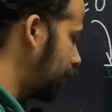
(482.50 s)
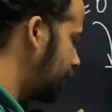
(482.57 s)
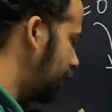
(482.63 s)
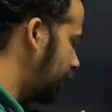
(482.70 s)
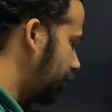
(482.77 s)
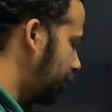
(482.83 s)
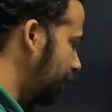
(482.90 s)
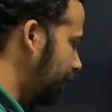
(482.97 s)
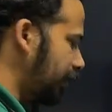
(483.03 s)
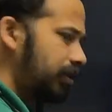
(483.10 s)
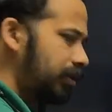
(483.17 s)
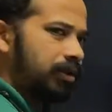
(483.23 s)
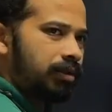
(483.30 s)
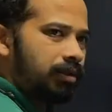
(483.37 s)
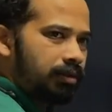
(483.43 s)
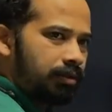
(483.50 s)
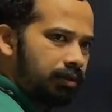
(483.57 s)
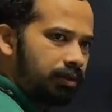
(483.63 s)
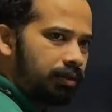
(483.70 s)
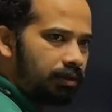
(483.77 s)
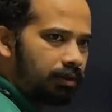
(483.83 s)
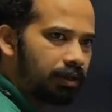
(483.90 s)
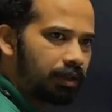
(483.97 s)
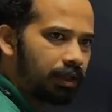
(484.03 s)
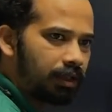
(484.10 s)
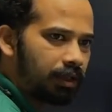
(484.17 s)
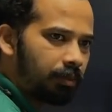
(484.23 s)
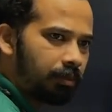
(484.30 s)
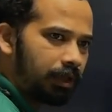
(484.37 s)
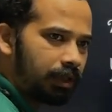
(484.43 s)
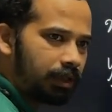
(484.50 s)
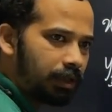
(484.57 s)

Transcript: I double it? You can double it